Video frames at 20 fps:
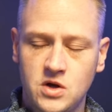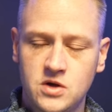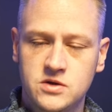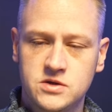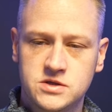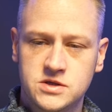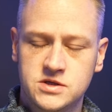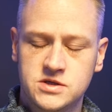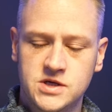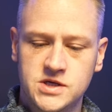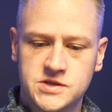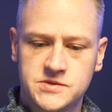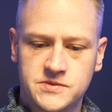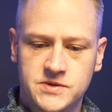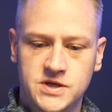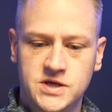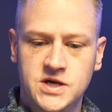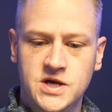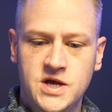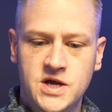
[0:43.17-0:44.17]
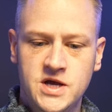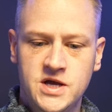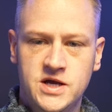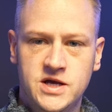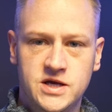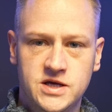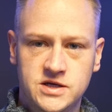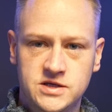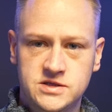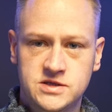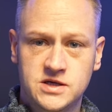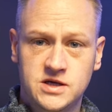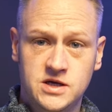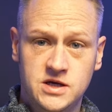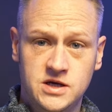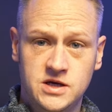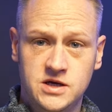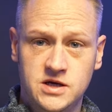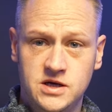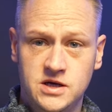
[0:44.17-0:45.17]
successfully is
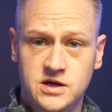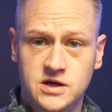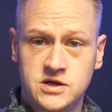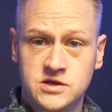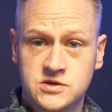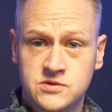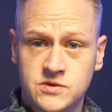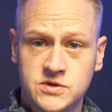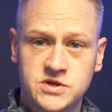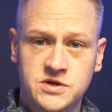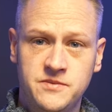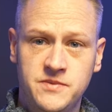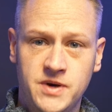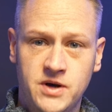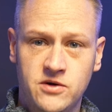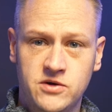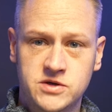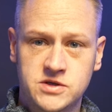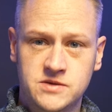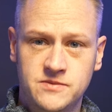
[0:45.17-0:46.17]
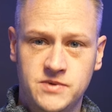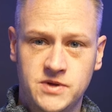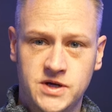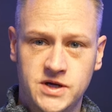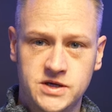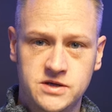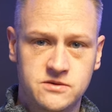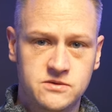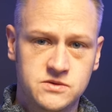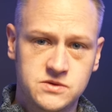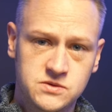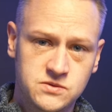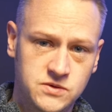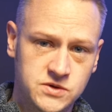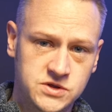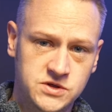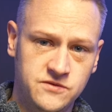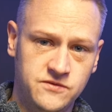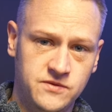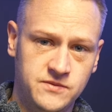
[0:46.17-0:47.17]
uh, a switching power supply,
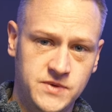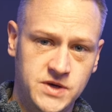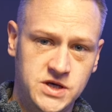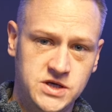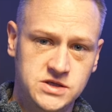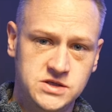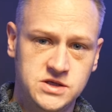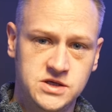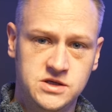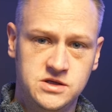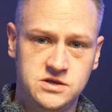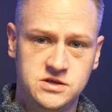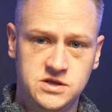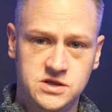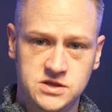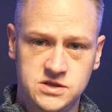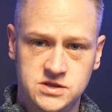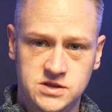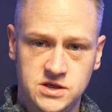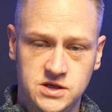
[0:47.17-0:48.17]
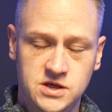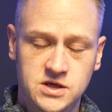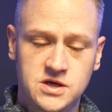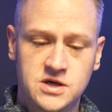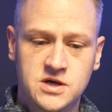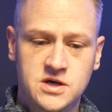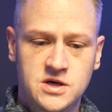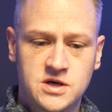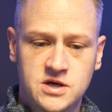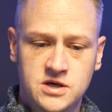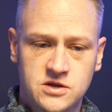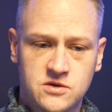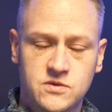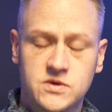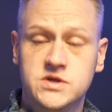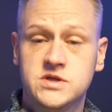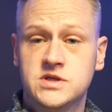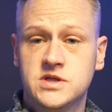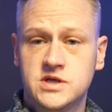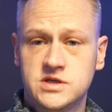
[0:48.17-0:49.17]
switching from A C to D C. And the
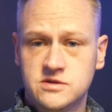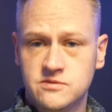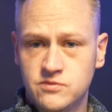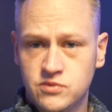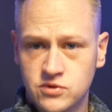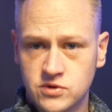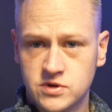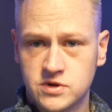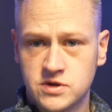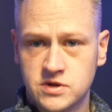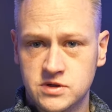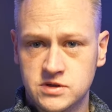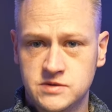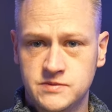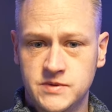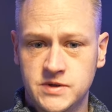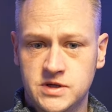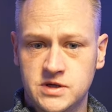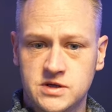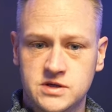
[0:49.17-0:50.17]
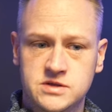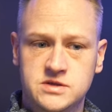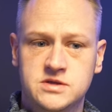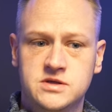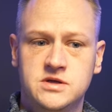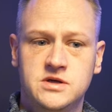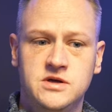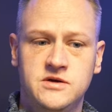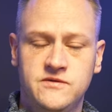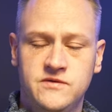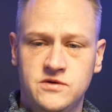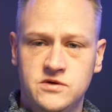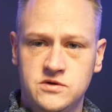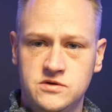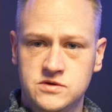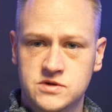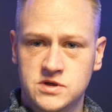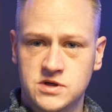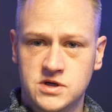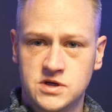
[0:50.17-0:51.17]
reason that's important is because if you're
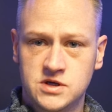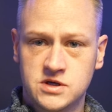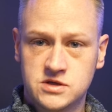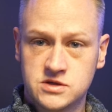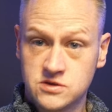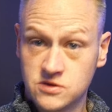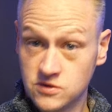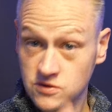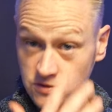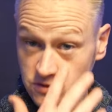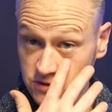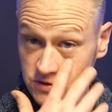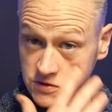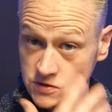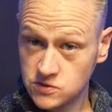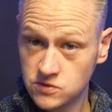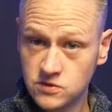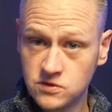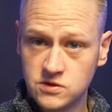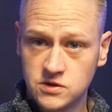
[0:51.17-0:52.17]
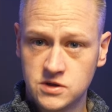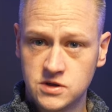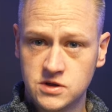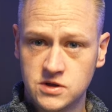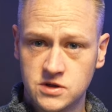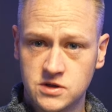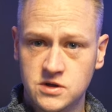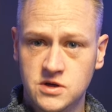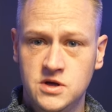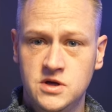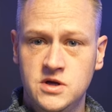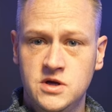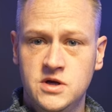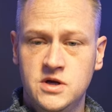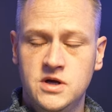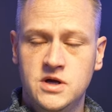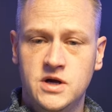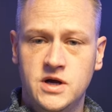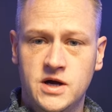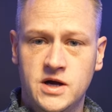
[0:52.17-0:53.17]
using an external controller,
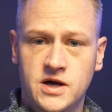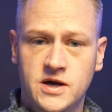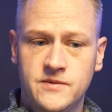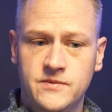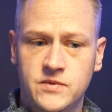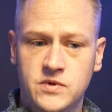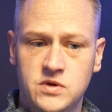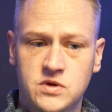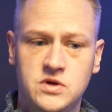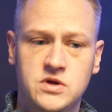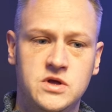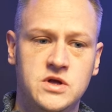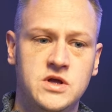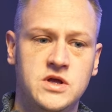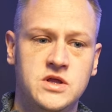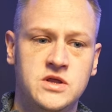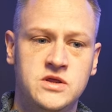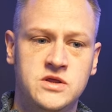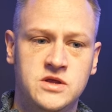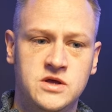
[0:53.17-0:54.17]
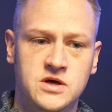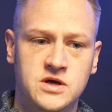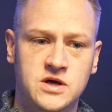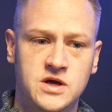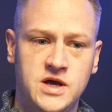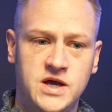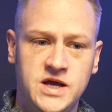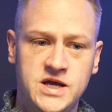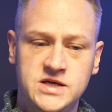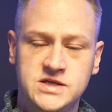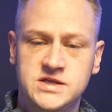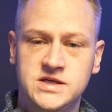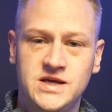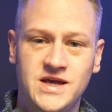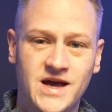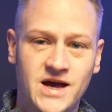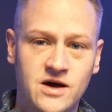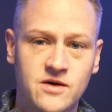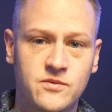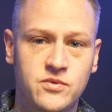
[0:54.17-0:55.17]
um, the A C
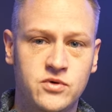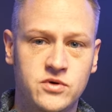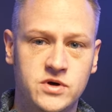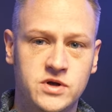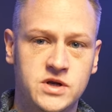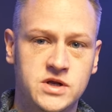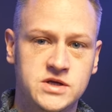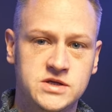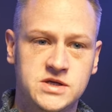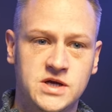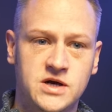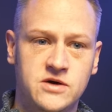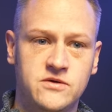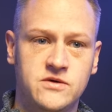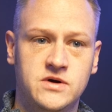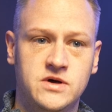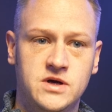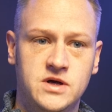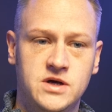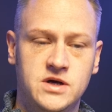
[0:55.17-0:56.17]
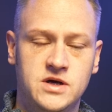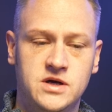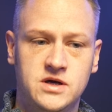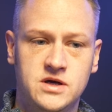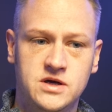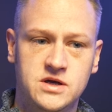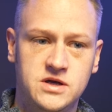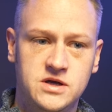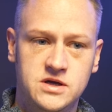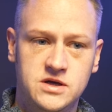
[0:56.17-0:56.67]
output is how, uh,